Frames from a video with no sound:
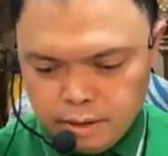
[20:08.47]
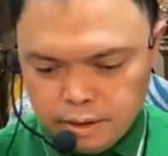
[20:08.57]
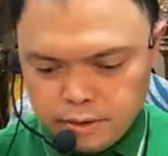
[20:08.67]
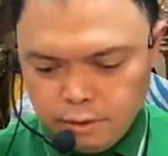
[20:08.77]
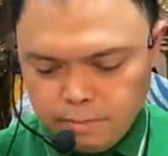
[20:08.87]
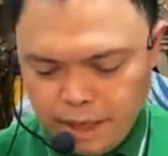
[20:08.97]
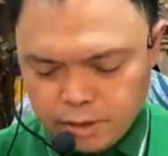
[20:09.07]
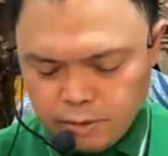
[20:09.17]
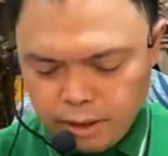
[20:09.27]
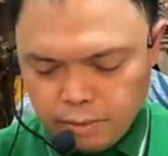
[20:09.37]
Let's go
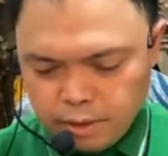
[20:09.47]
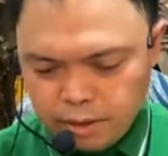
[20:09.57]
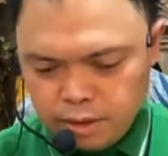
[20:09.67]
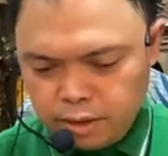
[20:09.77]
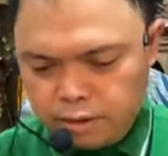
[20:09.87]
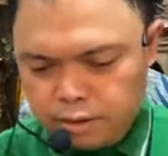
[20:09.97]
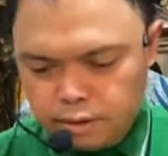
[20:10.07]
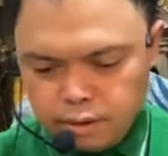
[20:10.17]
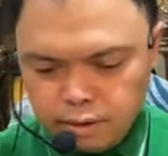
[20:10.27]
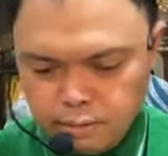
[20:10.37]
back to our
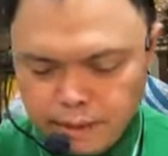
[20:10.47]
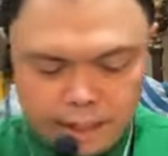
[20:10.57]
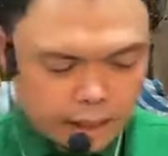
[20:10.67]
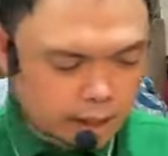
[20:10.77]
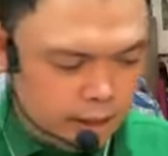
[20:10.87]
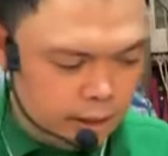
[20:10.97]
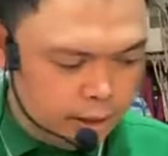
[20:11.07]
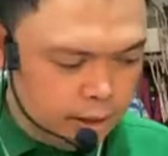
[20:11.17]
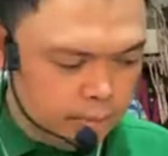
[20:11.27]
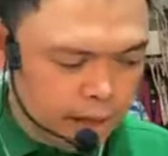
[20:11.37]
reading
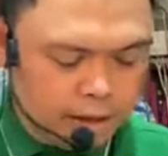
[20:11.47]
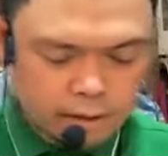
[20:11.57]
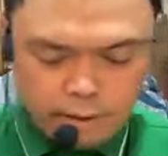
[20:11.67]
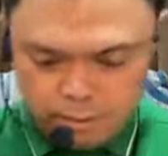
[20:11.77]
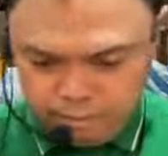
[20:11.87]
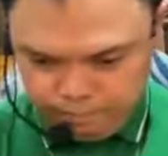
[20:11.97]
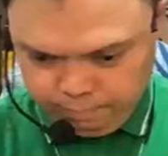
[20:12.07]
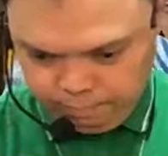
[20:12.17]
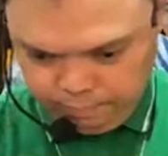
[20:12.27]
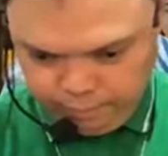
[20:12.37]
in Matthew.
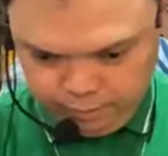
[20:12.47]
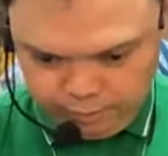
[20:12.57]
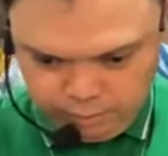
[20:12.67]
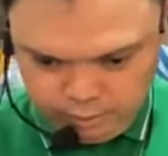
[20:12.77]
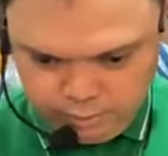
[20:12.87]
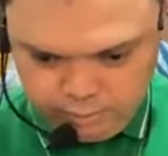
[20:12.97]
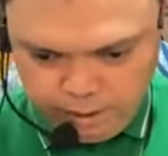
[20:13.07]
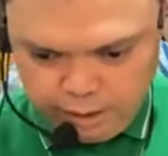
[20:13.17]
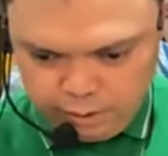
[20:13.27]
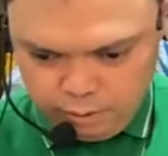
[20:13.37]

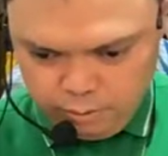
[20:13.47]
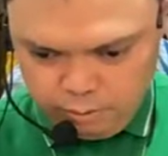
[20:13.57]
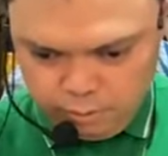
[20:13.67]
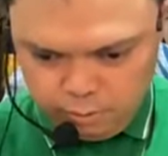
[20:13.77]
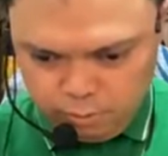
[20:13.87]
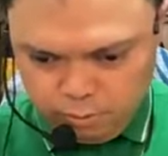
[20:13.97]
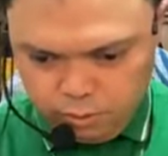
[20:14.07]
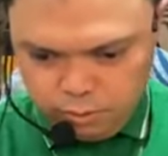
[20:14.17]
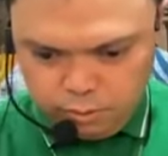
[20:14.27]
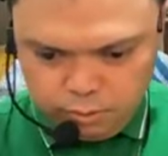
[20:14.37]
Matthew
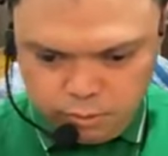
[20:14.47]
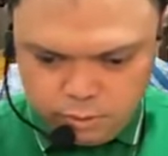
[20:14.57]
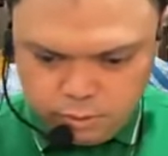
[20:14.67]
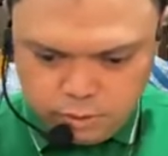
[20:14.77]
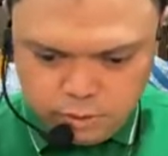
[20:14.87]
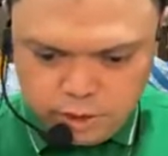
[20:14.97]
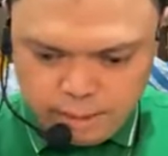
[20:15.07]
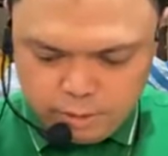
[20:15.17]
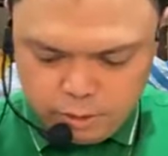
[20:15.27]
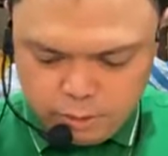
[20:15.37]

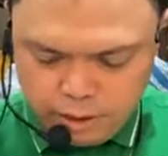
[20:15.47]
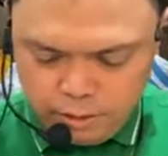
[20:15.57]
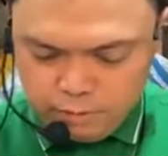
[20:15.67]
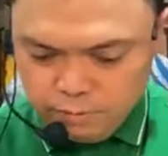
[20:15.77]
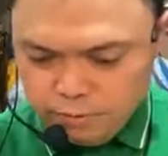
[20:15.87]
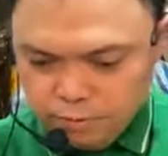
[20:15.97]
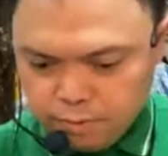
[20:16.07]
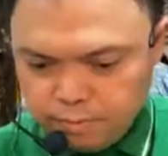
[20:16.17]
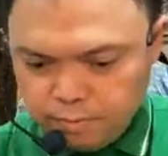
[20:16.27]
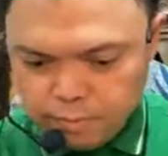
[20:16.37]
chapter
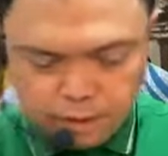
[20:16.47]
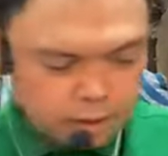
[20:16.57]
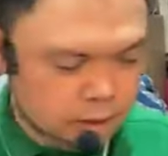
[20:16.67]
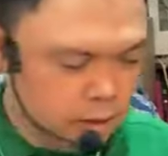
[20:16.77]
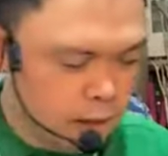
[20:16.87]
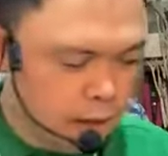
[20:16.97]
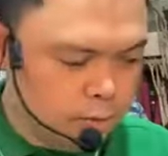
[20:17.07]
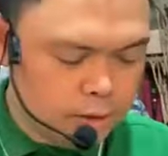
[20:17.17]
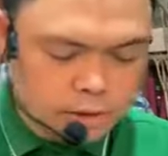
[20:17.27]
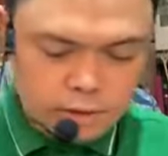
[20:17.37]
12.
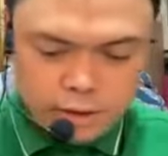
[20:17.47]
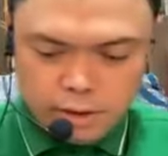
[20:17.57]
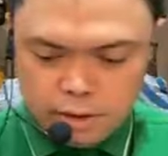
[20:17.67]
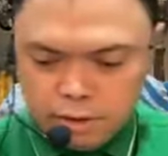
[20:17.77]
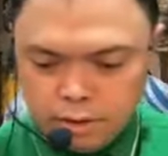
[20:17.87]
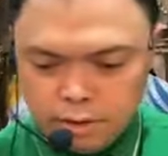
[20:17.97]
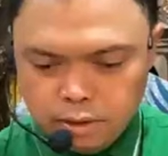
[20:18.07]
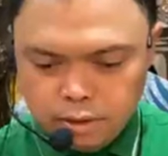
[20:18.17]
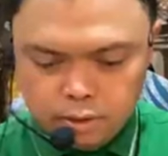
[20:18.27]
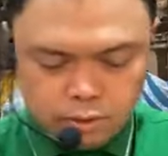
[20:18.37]
Now we're turning
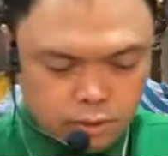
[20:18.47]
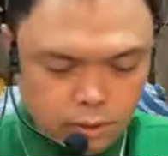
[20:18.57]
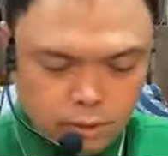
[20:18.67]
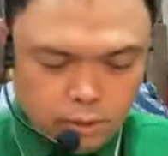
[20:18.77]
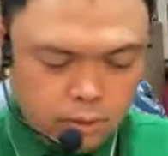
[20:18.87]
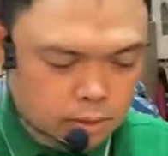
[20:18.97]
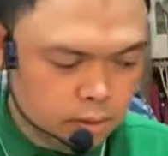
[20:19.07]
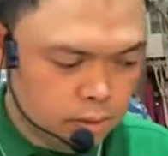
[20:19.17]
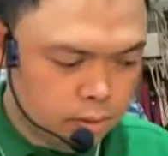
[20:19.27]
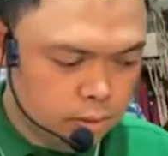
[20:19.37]
to,